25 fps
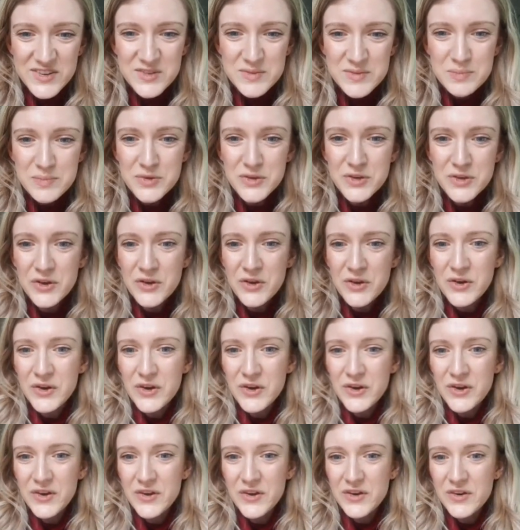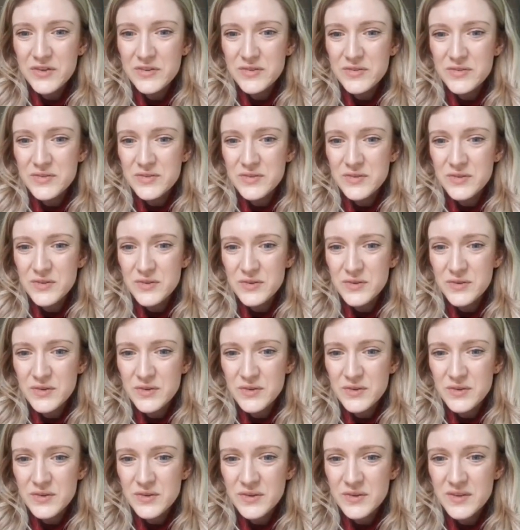They sell candies
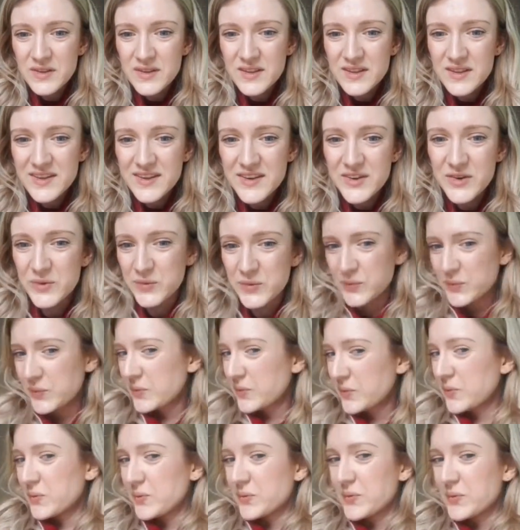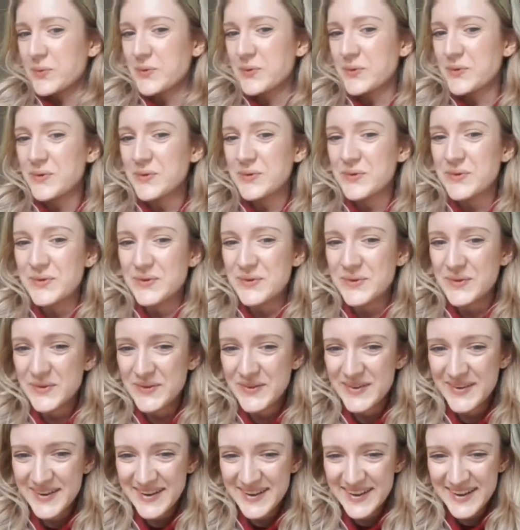and
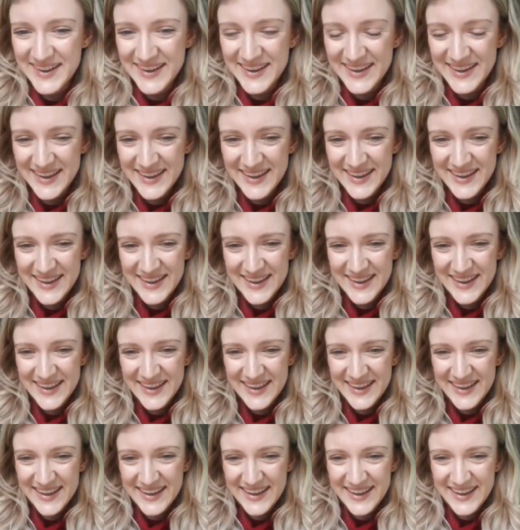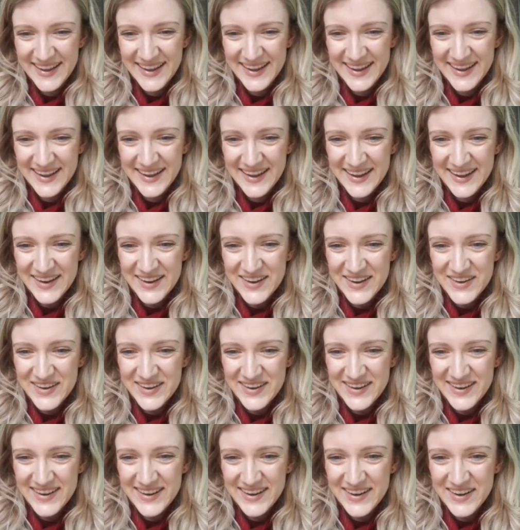Candid Fruit. Look at here.